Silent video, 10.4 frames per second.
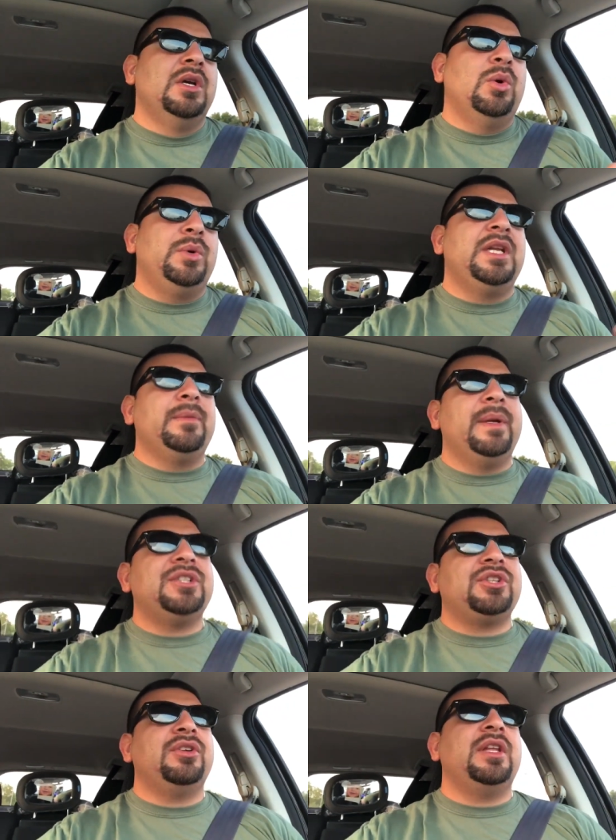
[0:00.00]
We need to make
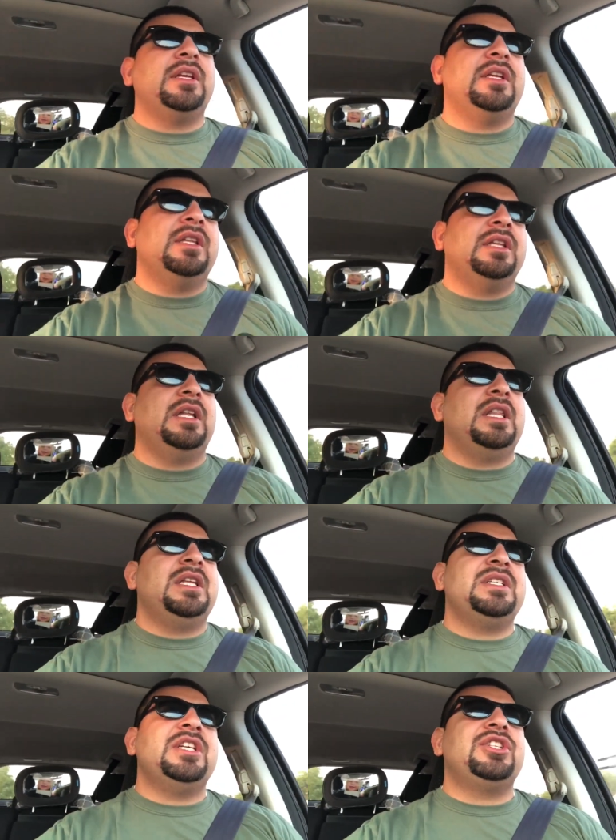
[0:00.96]
sure that
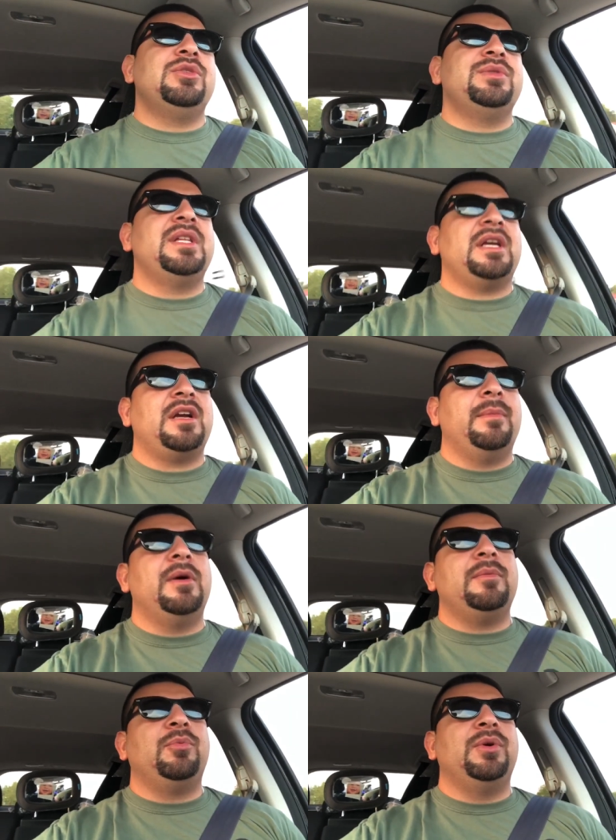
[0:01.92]
these issues that come
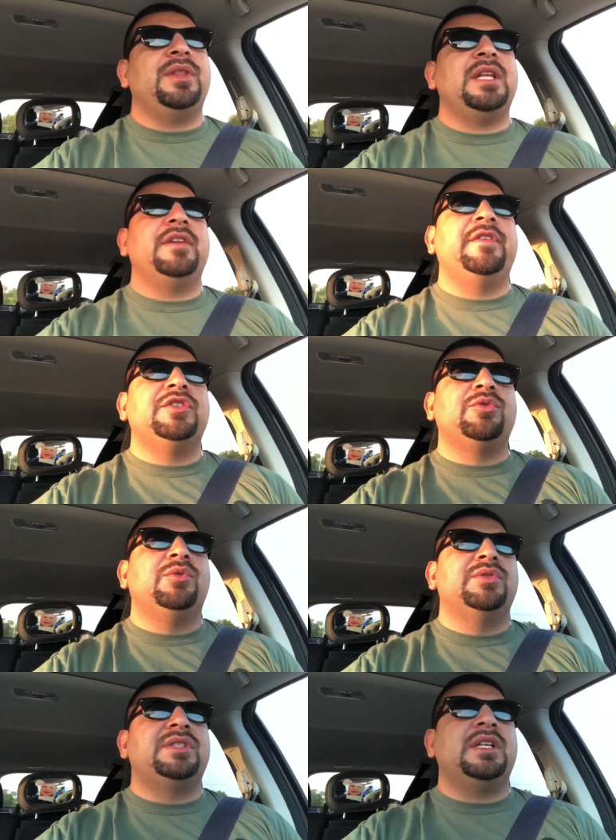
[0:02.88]
up with
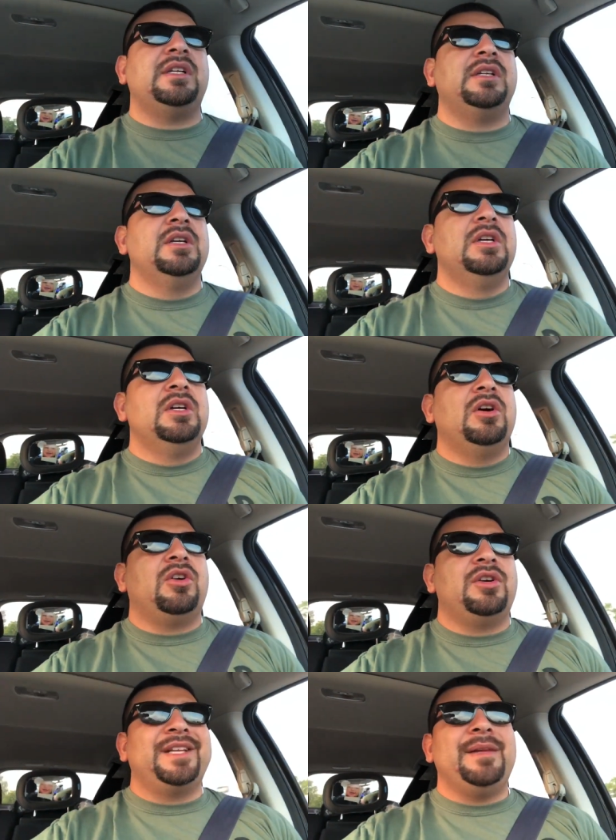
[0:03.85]
individuals that
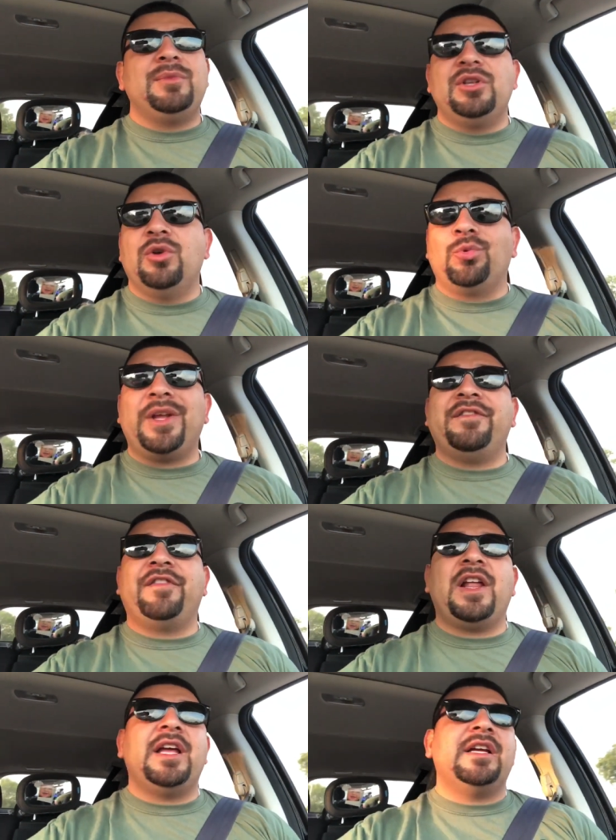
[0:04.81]
are deemed, you know, red
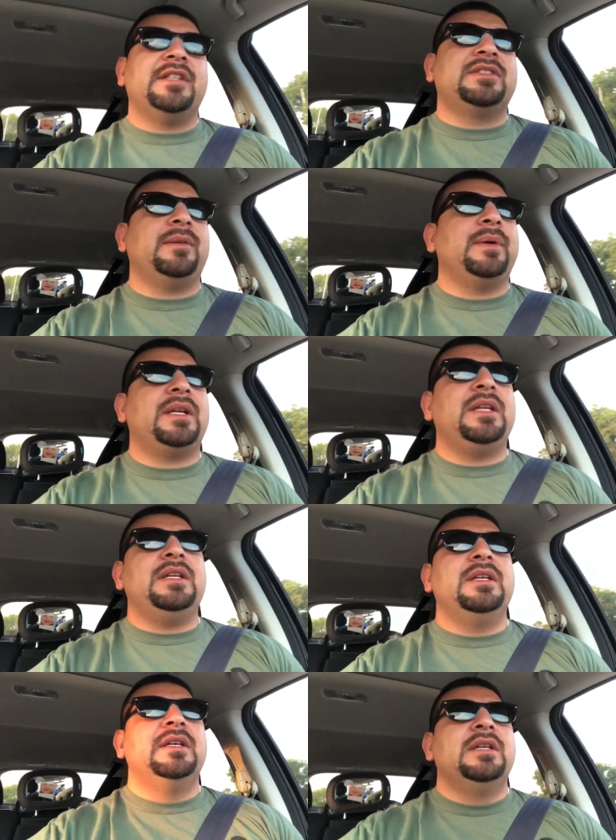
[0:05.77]
flags, somebody